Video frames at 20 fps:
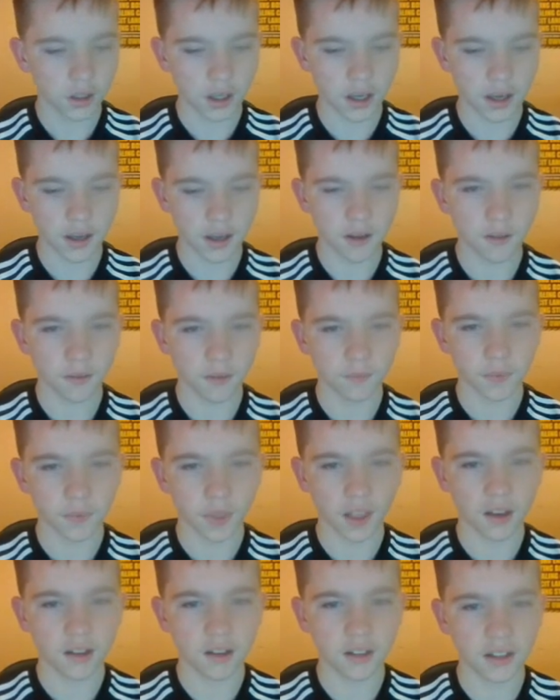Okay,
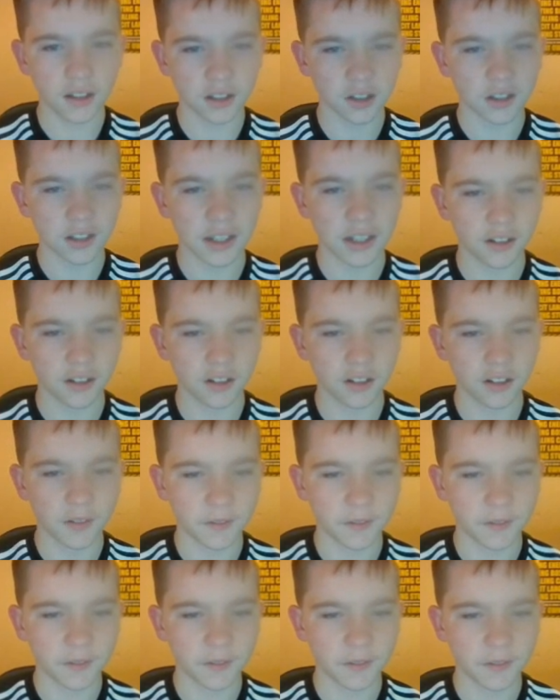let's send
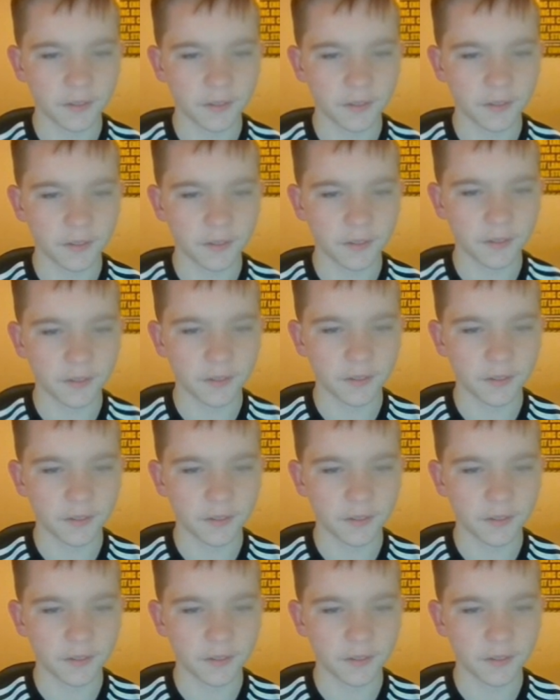another flare.